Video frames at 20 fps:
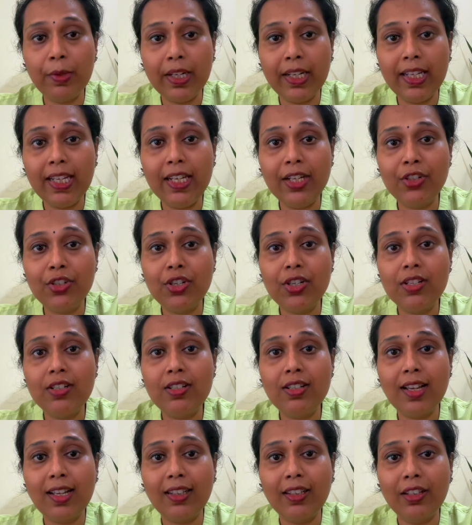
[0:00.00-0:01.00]

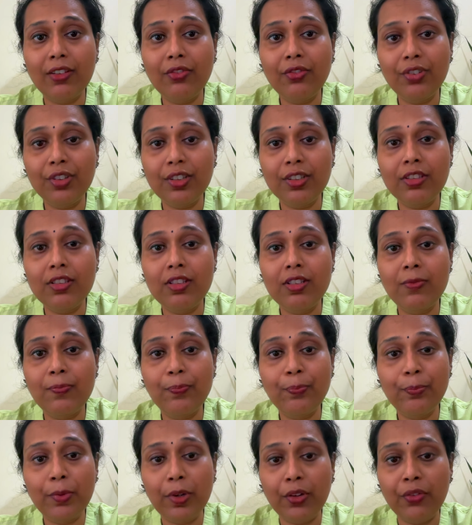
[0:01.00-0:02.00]
medications at the first
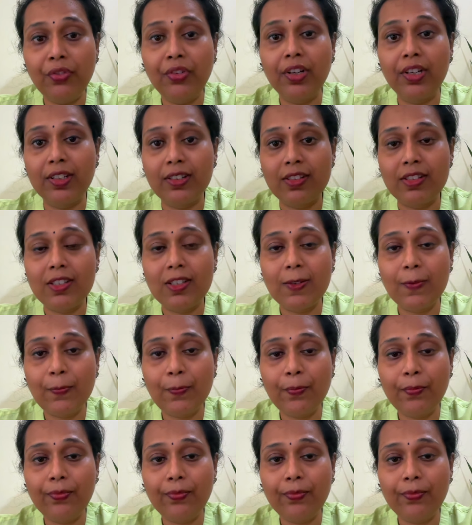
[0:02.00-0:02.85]
preference.